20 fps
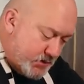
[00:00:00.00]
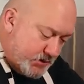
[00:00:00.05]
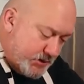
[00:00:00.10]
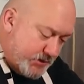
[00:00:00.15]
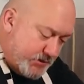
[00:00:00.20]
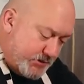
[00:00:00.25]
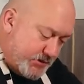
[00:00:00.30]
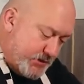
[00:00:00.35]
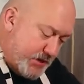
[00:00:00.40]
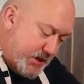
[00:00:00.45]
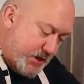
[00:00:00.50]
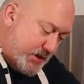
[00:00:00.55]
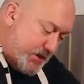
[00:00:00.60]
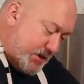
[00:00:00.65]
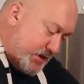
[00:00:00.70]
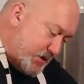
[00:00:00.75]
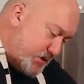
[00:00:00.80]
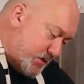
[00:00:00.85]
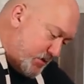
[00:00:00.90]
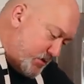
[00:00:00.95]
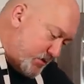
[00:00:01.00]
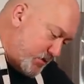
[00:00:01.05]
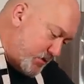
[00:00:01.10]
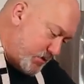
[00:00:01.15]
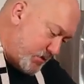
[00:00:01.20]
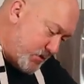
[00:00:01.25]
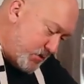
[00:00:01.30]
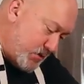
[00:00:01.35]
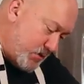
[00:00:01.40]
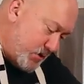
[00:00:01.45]
Let's take it
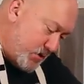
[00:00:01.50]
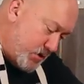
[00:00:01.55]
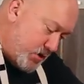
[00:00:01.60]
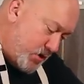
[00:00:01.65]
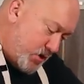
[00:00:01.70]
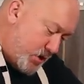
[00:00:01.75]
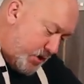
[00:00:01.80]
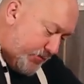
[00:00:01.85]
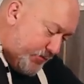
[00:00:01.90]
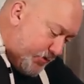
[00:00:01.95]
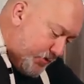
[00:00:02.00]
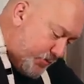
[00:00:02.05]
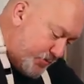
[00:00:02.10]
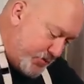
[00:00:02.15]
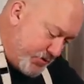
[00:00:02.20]
off of the